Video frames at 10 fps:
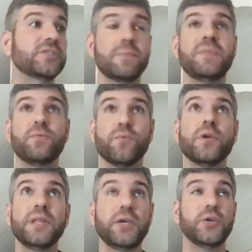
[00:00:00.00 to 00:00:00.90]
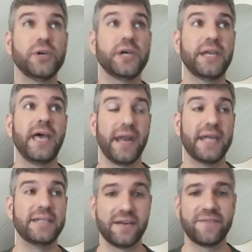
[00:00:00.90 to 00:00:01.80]
can be really good at
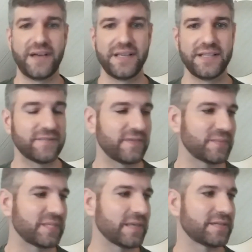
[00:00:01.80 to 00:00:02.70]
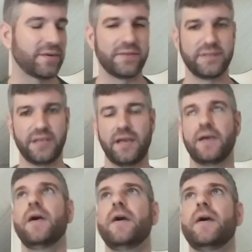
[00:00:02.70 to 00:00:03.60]
identifying this for themselves. Now,
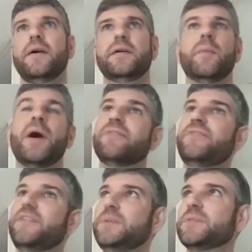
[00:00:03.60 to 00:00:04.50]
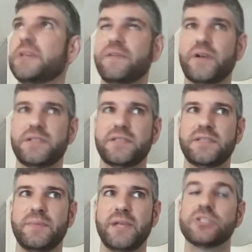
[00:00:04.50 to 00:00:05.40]
about 50% of
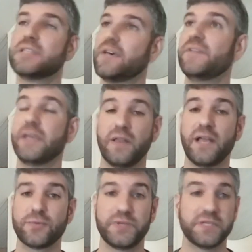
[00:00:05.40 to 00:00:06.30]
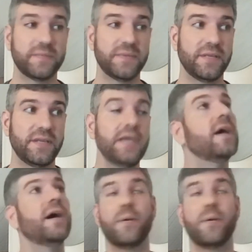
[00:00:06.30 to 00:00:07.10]
autistic patients have intellectual disability.